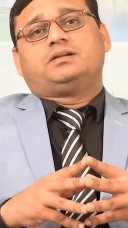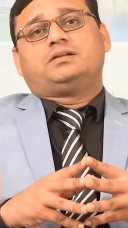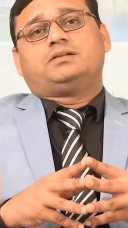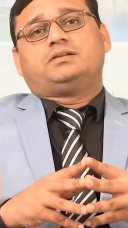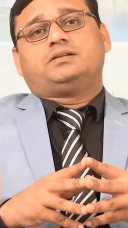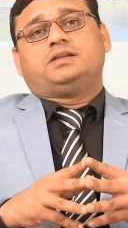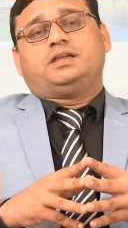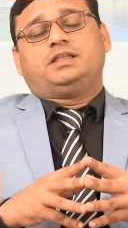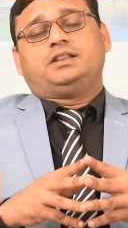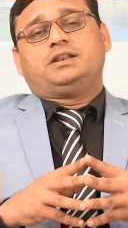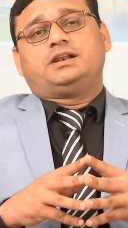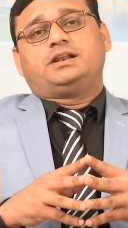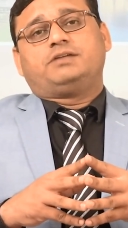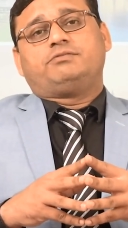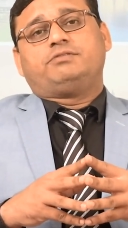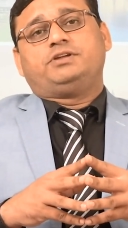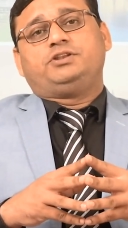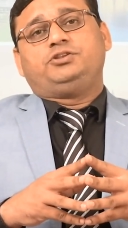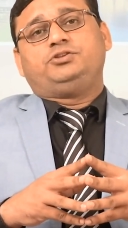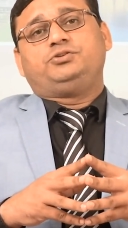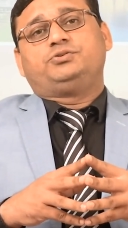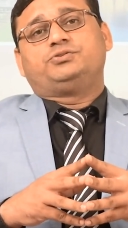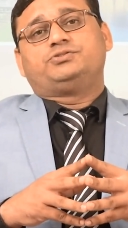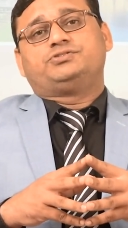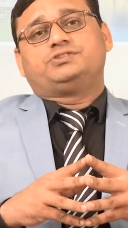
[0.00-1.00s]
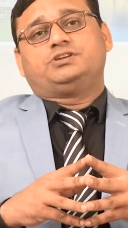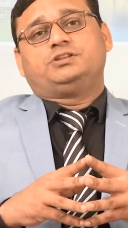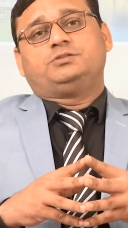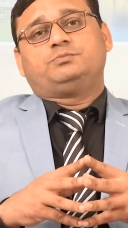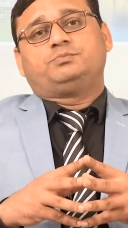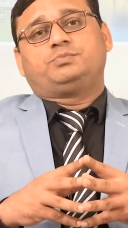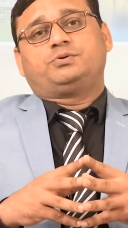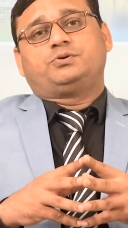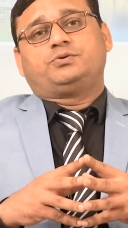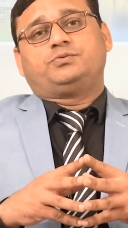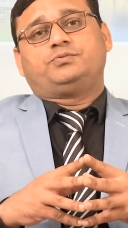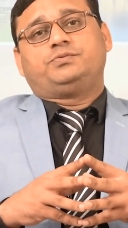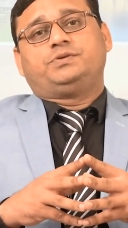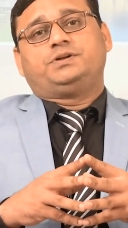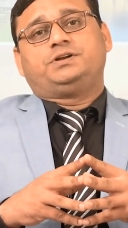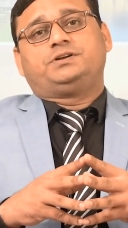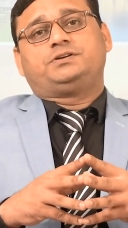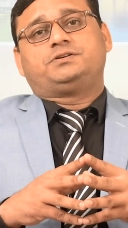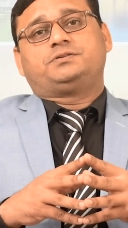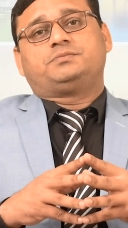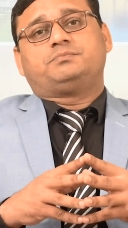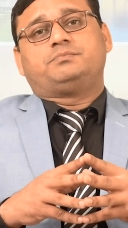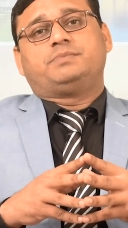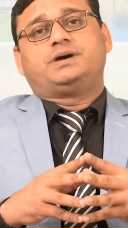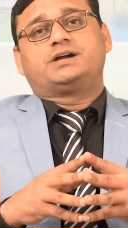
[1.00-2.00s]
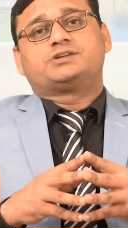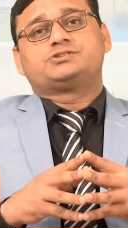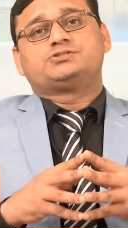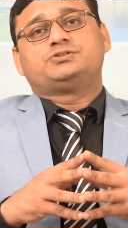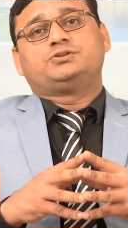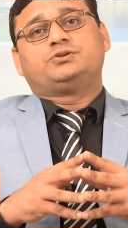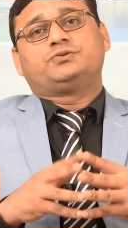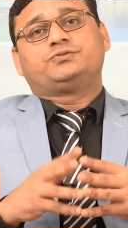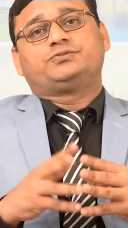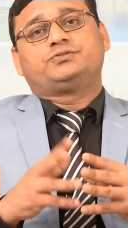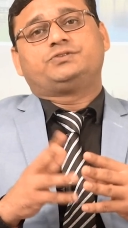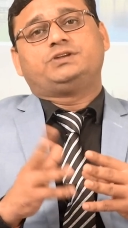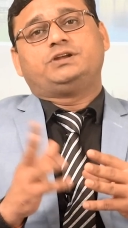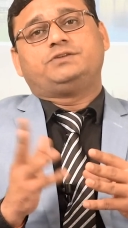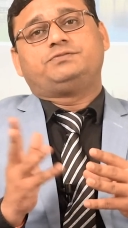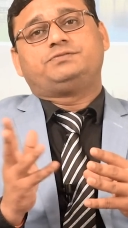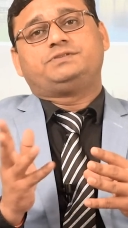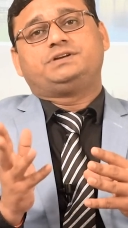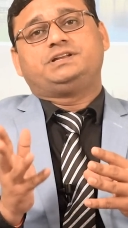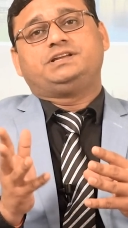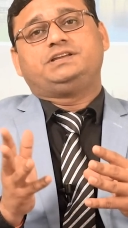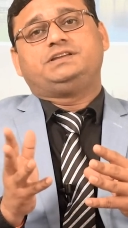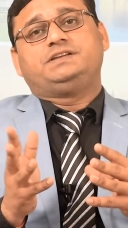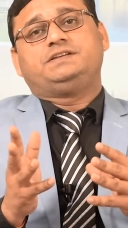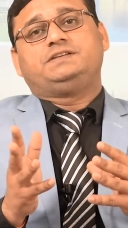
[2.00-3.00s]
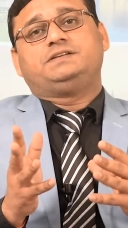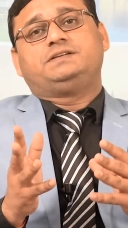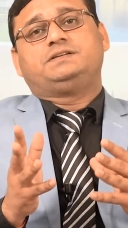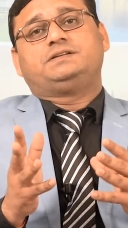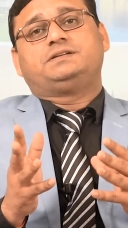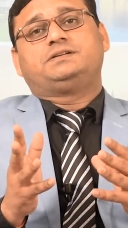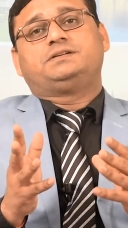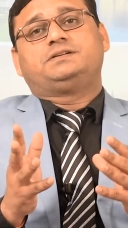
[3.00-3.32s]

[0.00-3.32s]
in revenues, in profit. Margin of safety